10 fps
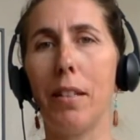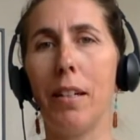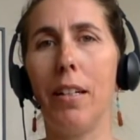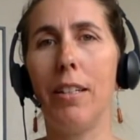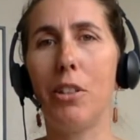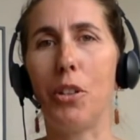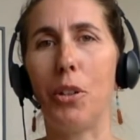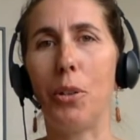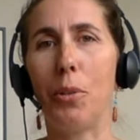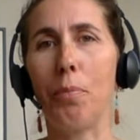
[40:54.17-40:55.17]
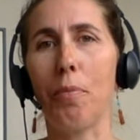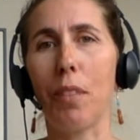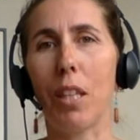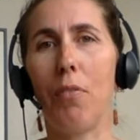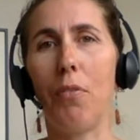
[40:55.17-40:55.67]
Wow. So
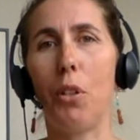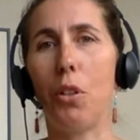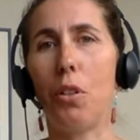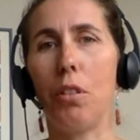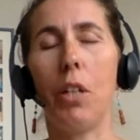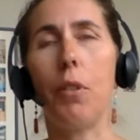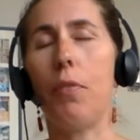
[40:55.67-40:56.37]
if your, you know,